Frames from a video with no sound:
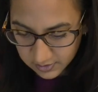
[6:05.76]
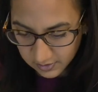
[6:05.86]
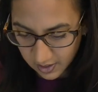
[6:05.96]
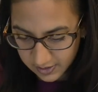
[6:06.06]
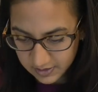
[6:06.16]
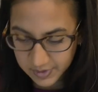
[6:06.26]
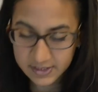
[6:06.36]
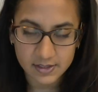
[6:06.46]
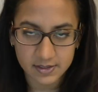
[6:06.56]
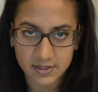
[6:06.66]
to the line
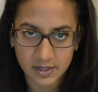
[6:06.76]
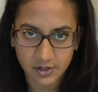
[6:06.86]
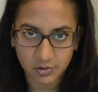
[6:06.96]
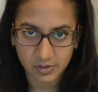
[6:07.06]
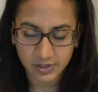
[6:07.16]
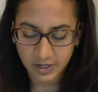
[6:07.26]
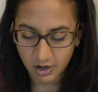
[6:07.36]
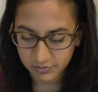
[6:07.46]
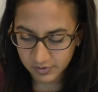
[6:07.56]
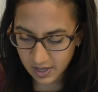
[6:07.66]
because, as I said, I don't really
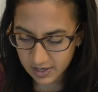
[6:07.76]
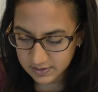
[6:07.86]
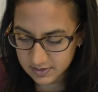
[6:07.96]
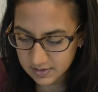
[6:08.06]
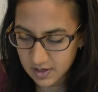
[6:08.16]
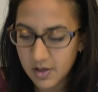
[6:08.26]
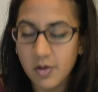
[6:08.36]
care for lines.